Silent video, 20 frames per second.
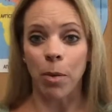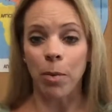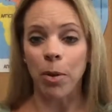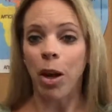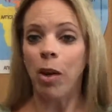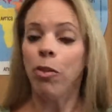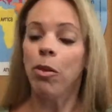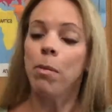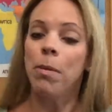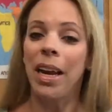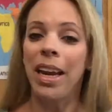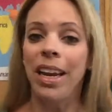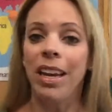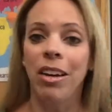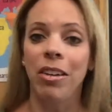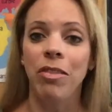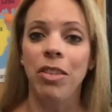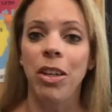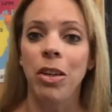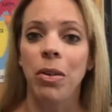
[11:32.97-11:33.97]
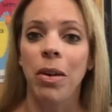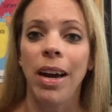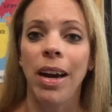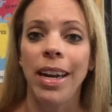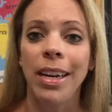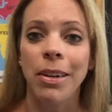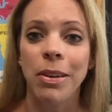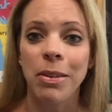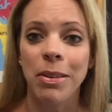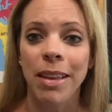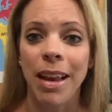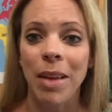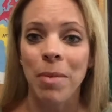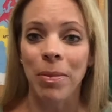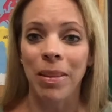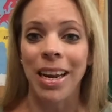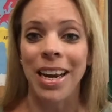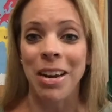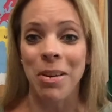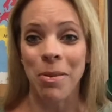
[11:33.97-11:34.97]
y'all, for my interview, I used a
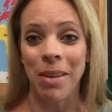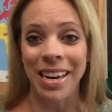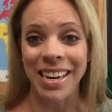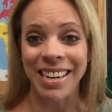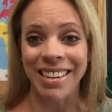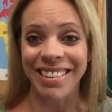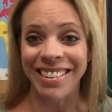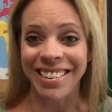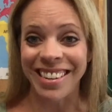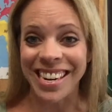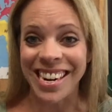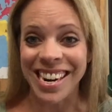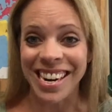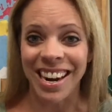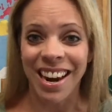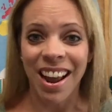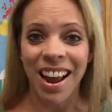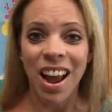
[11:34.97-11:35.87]
plain white sheet